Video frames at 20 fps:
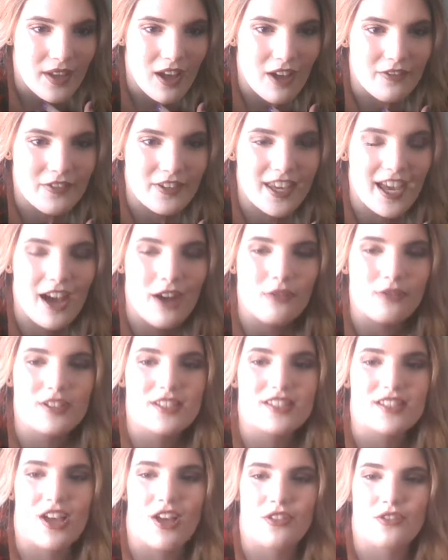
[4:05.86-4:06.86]
of
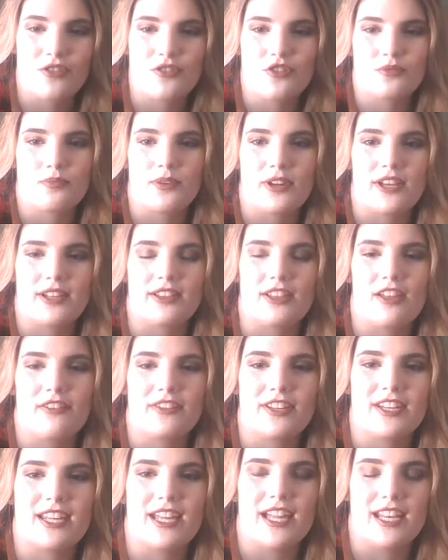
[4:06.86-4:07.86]
countless others, but I
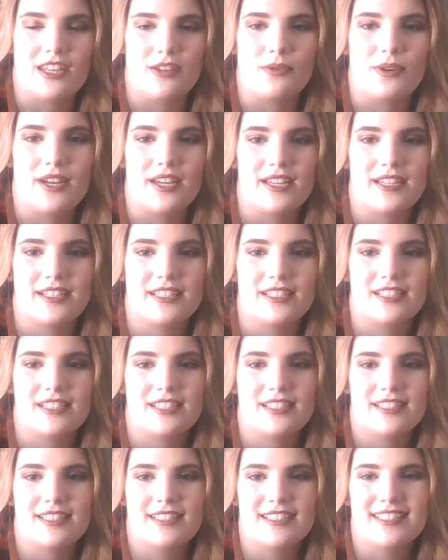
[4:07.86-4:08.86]
love it anyway.
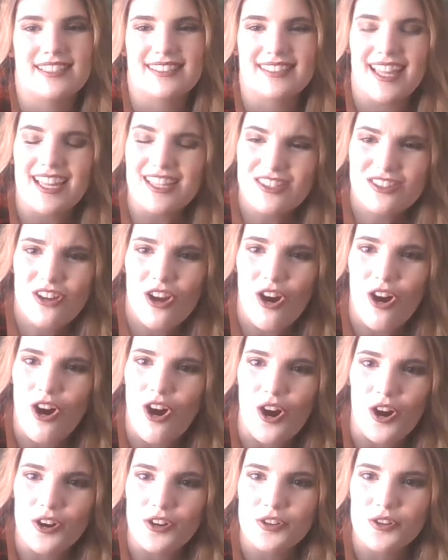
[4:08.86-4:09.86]
That's a
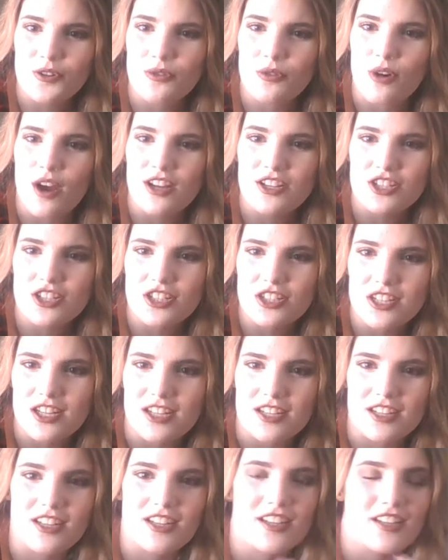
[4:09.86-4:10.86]
hard
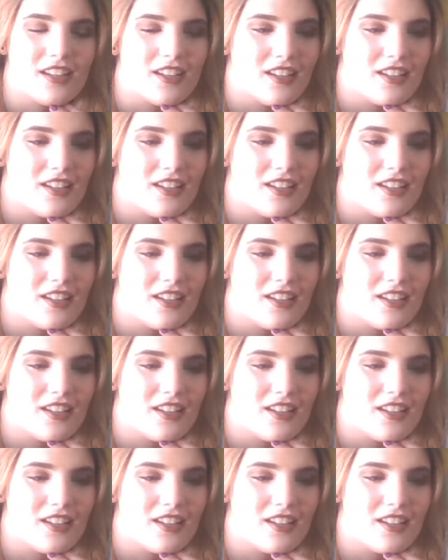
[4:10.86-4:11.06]
question.